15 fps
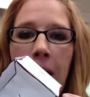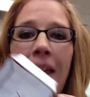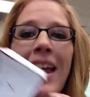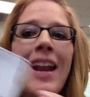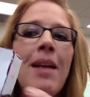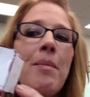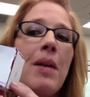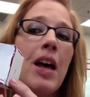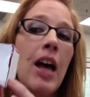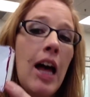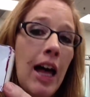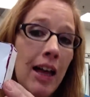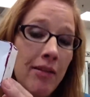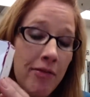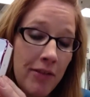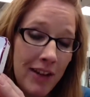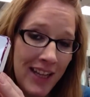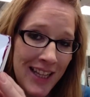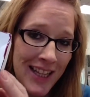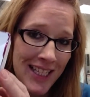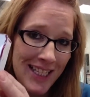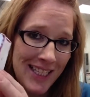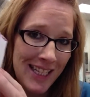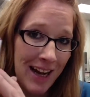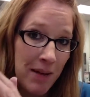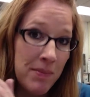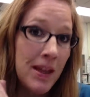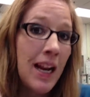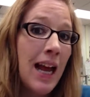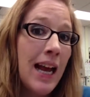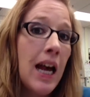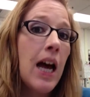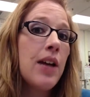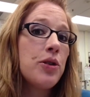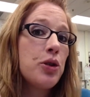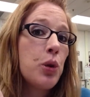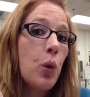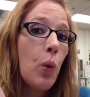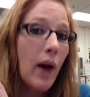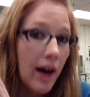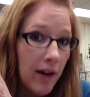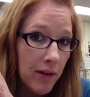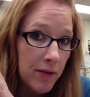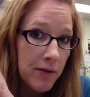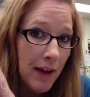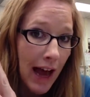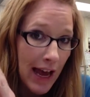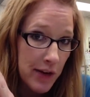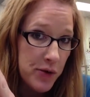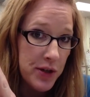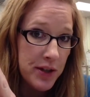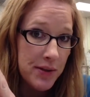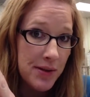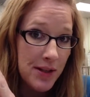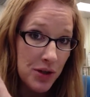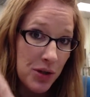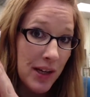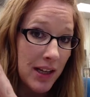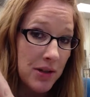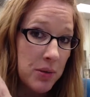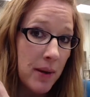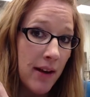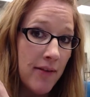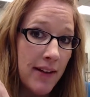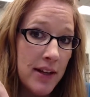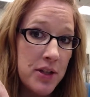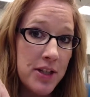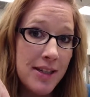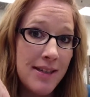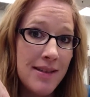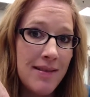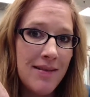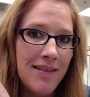and I'm confident this time that I got 12 edges. Did you get 12 edges?